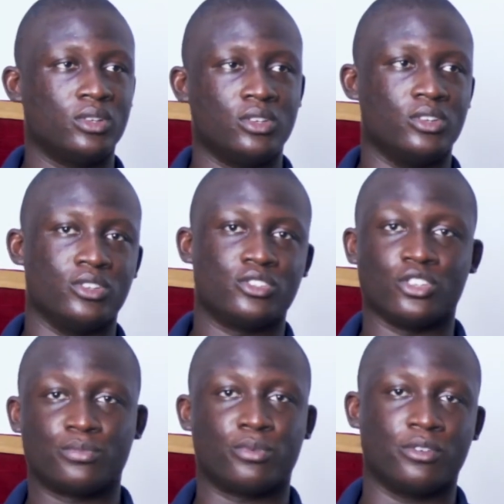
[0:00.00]
it's
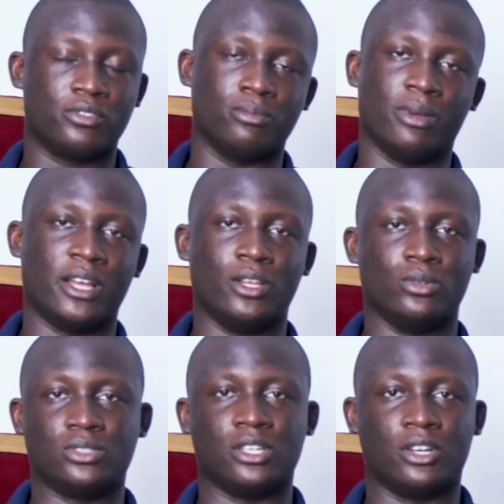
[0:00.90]
just profit, buy
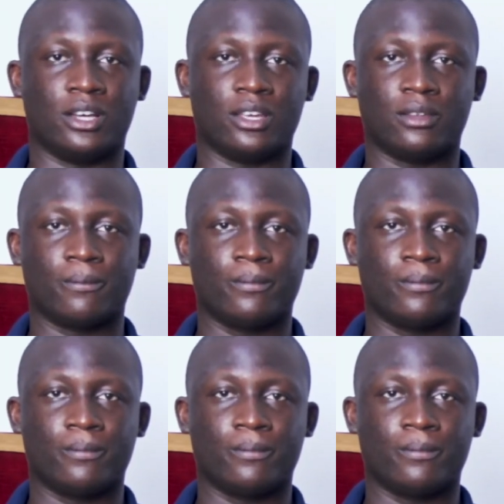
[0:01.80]
low, sell high.